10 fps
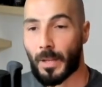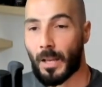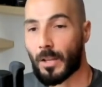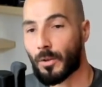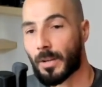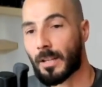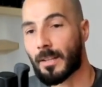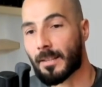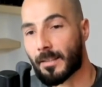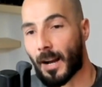you can
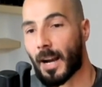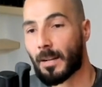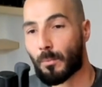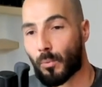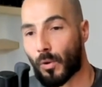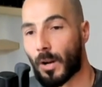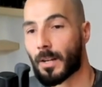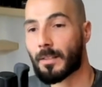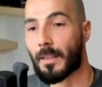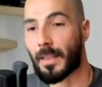design
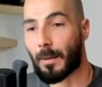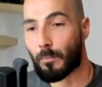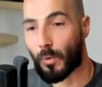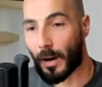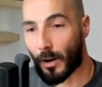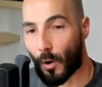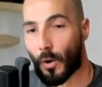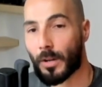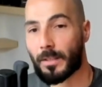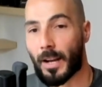products that
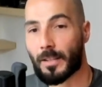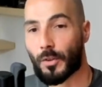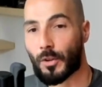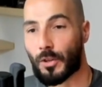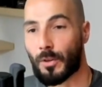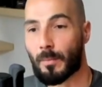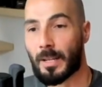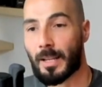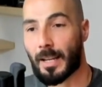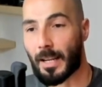prioritize
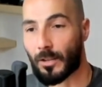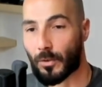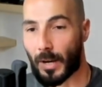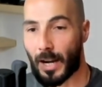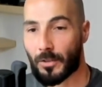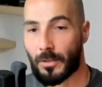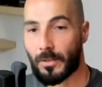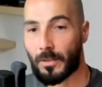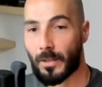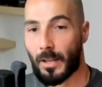human
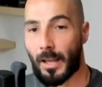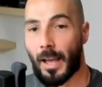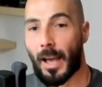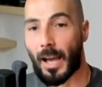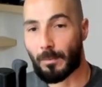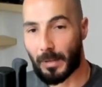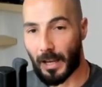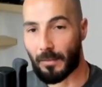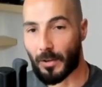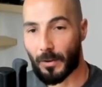interactions and behavior,